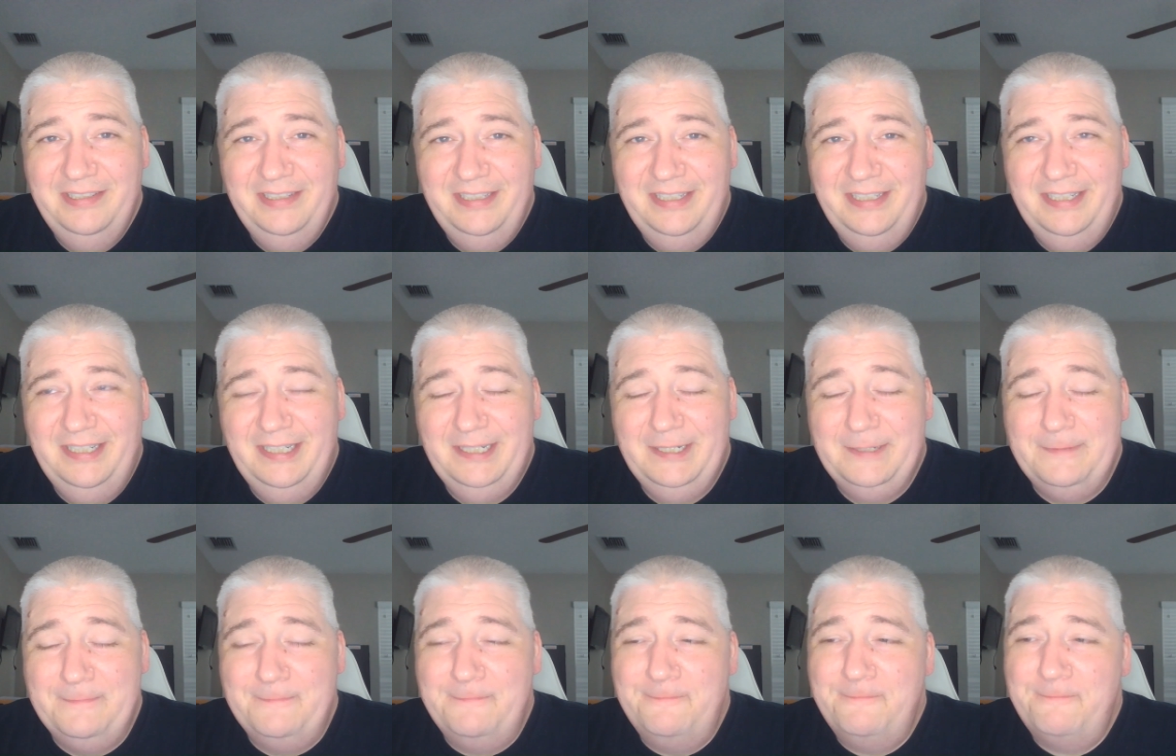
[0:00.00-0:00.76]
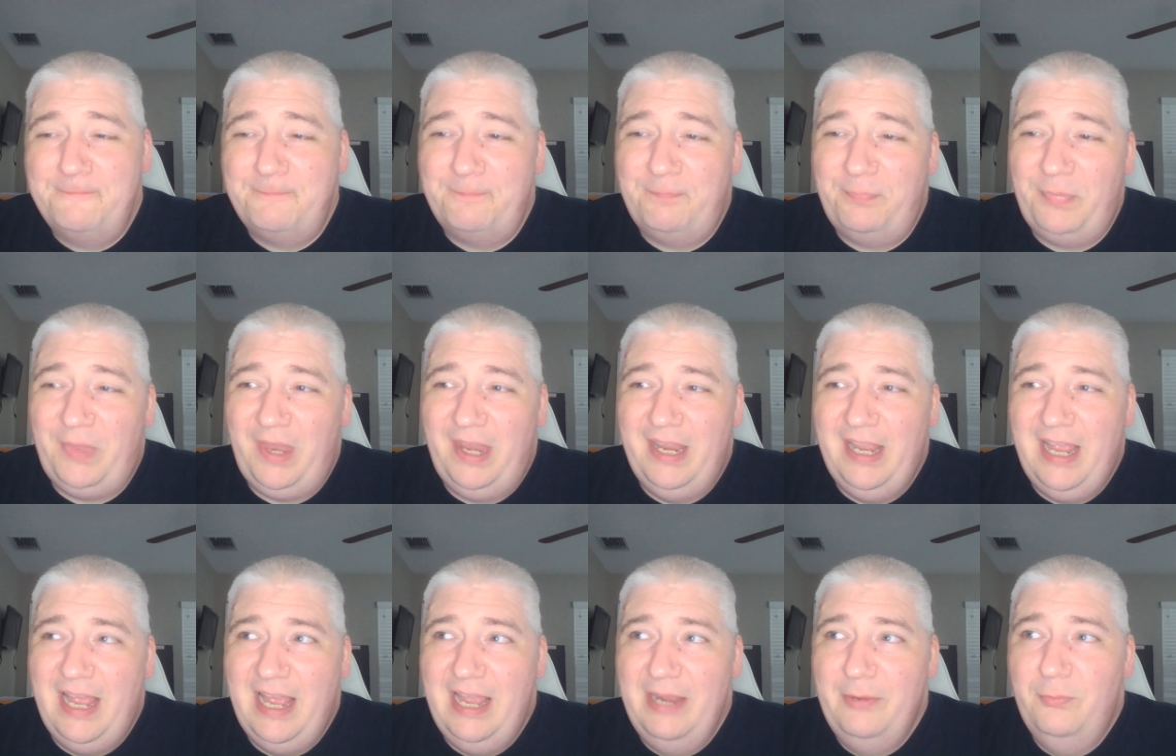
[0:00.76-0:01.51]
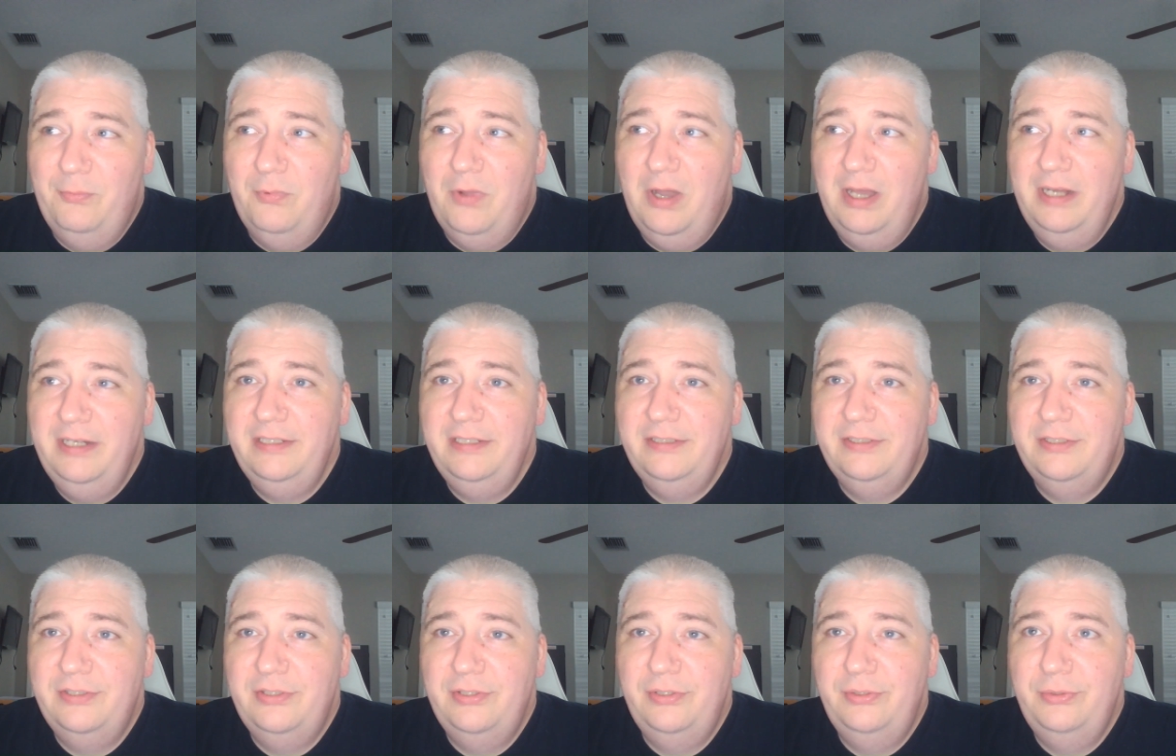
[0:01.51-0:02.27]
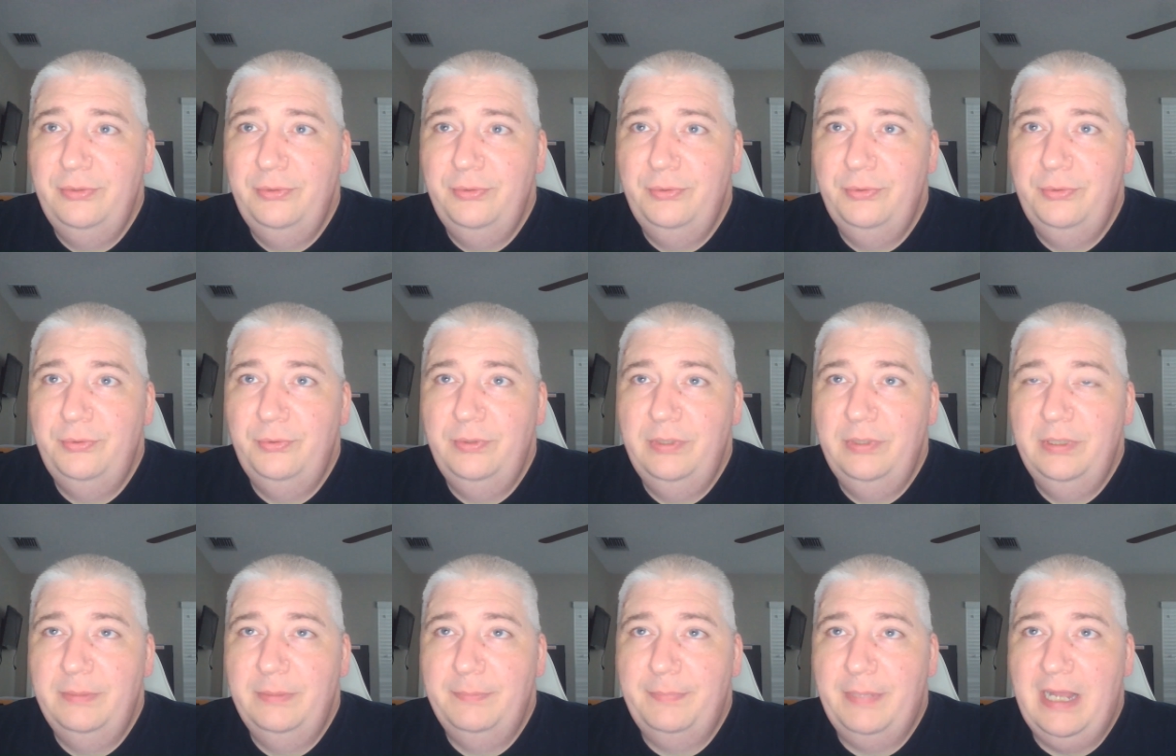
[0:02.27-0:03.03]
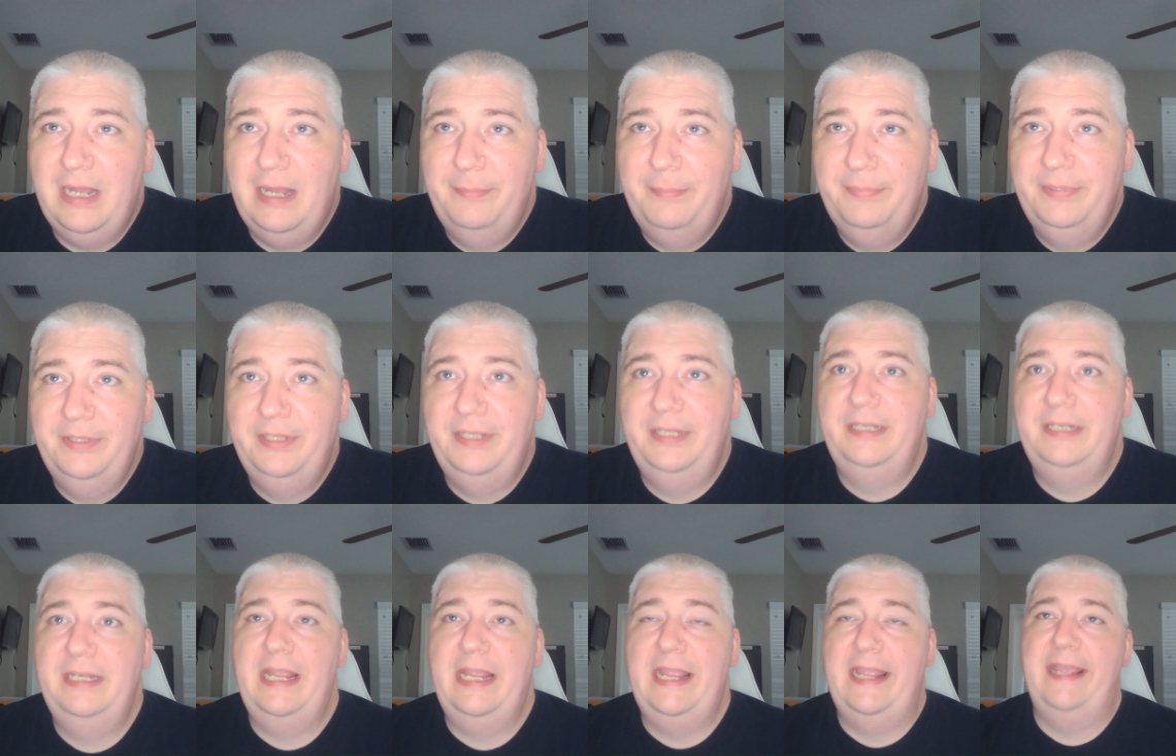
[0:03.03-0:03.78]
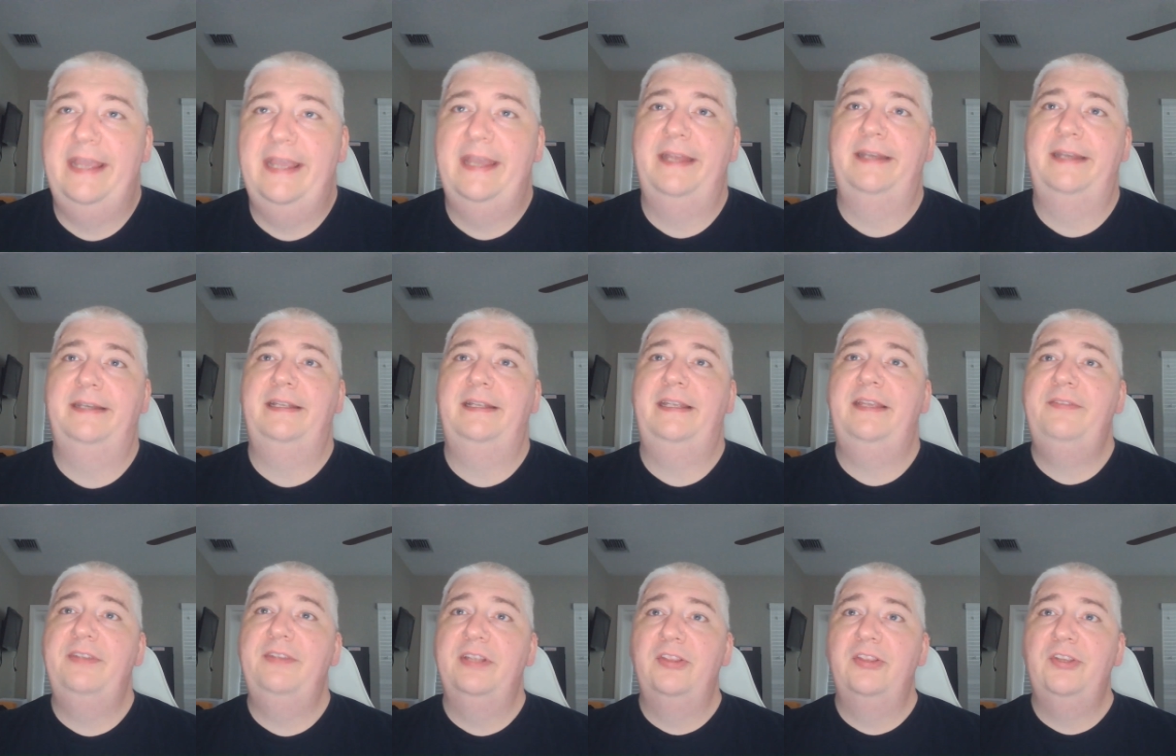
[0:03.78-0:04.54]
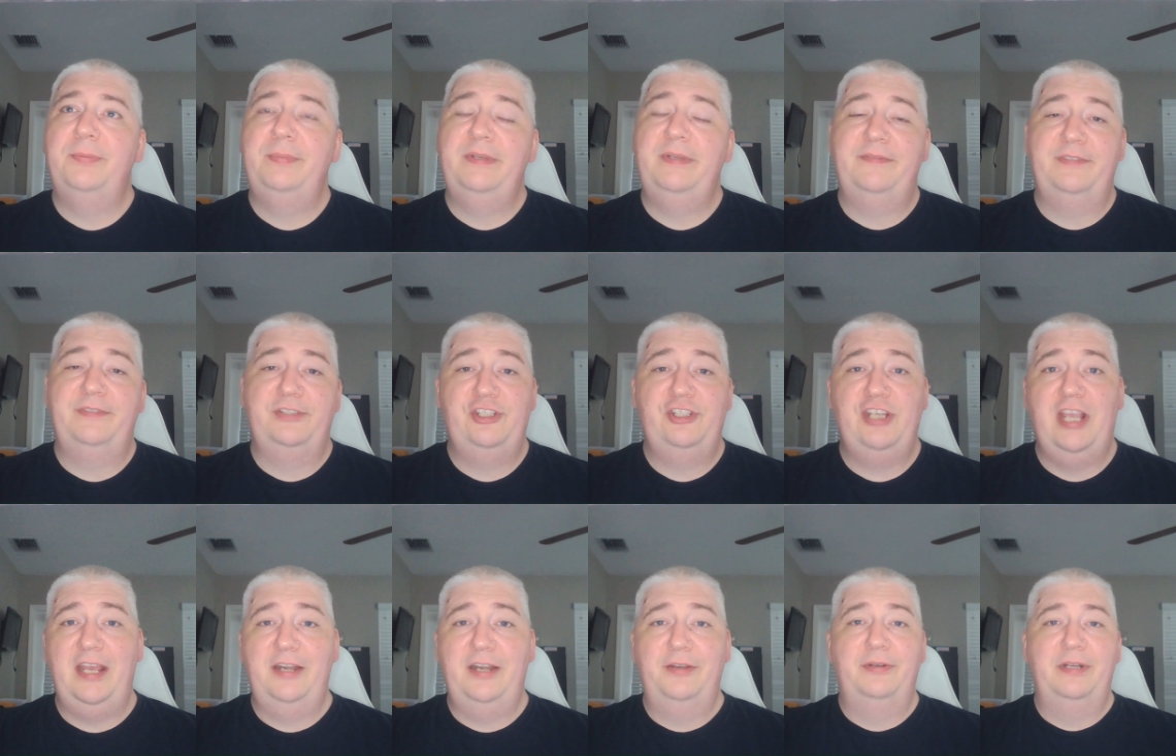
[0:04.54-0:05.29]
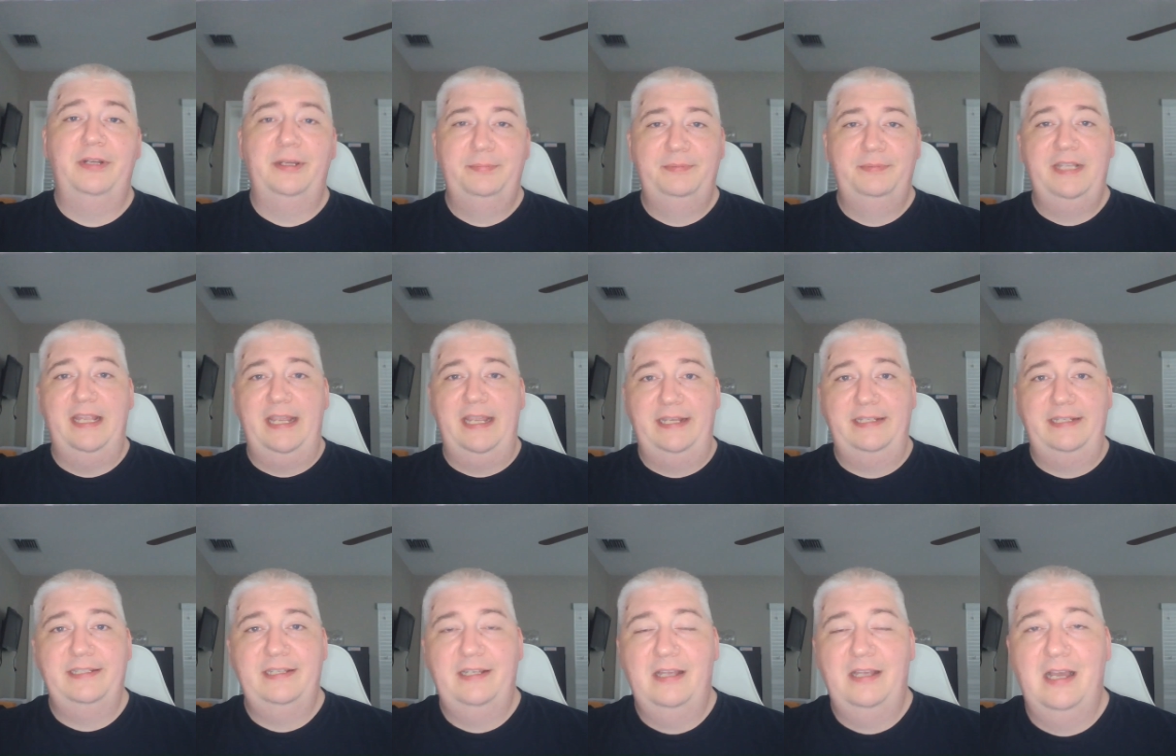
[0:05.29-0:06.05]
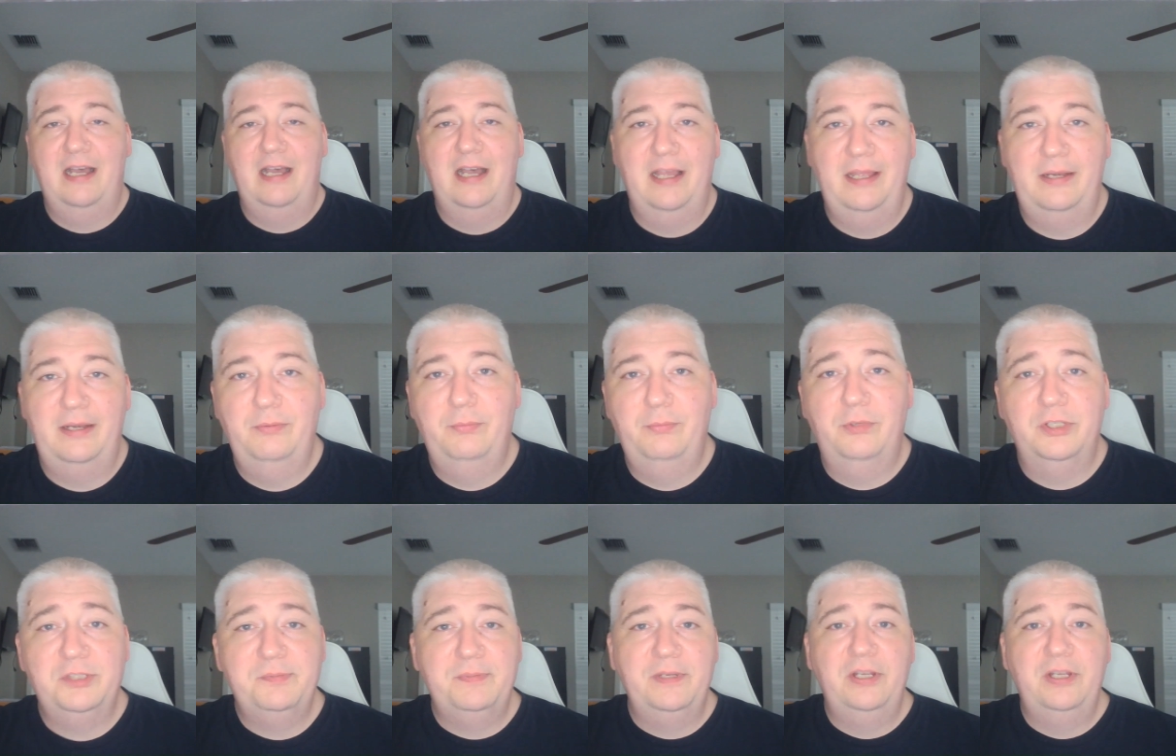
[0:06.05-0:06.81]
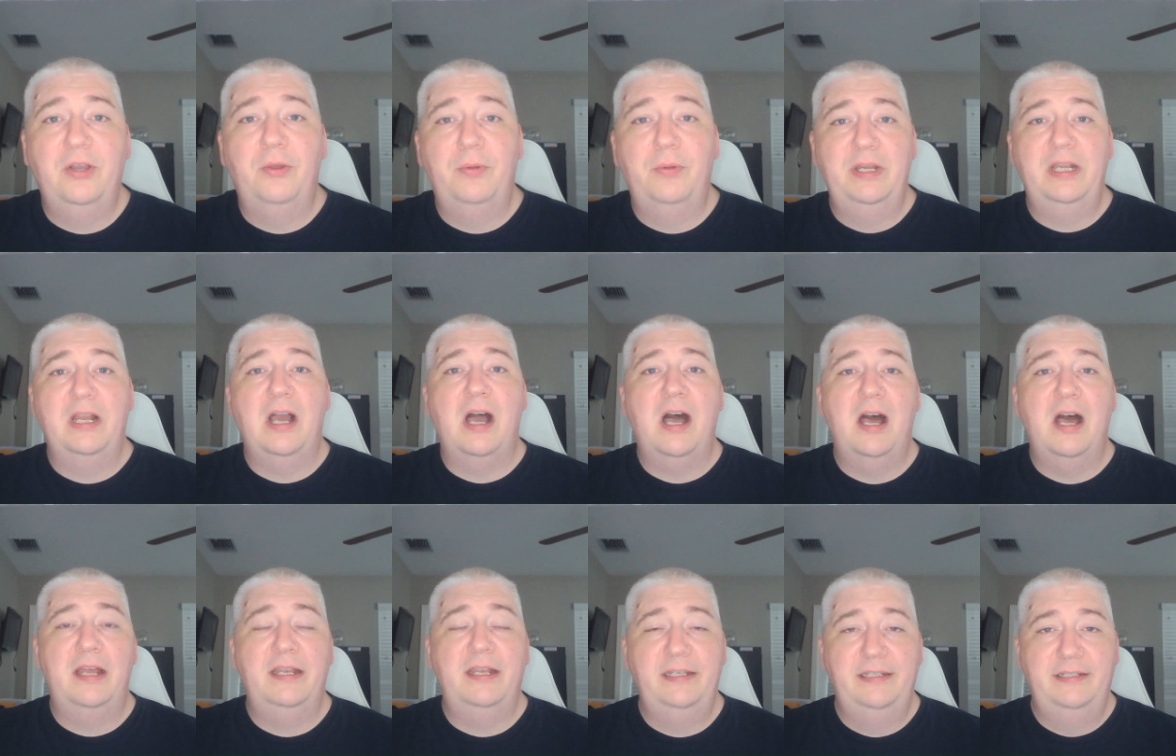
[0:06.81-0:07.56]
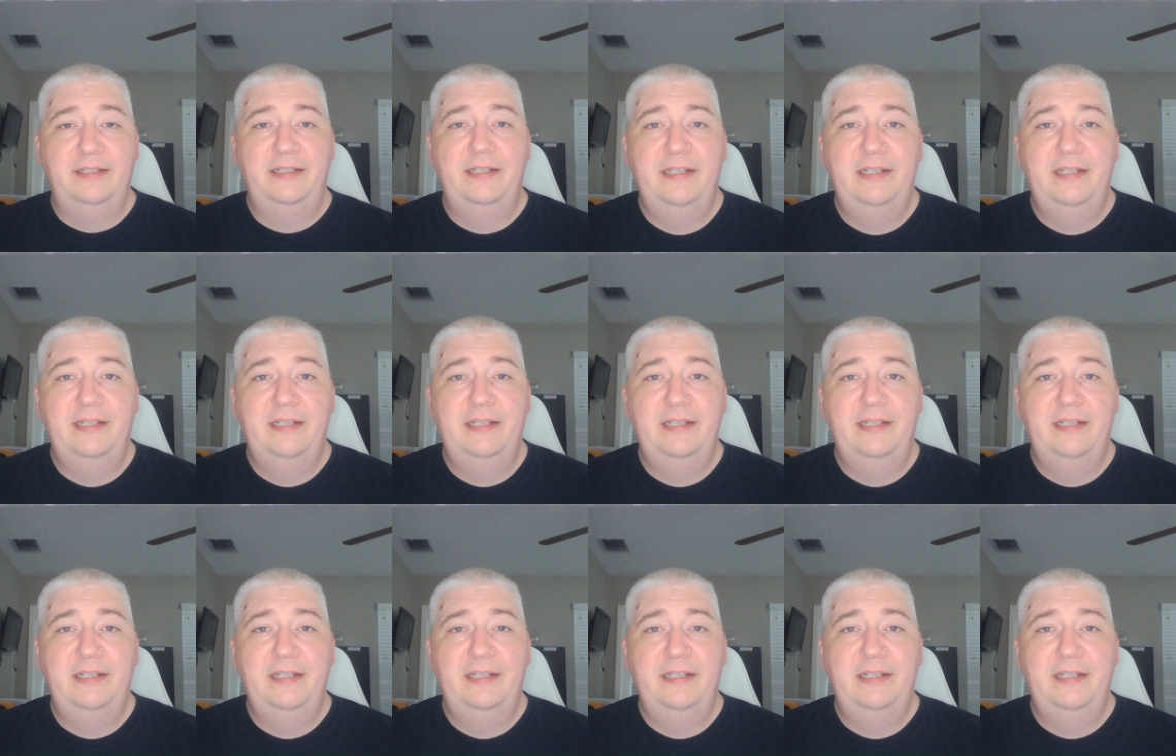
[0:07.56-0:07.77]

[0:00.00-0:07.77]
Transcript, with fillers: Um, I wanted to pop in and give you a little bit of a channel update on what's been going on and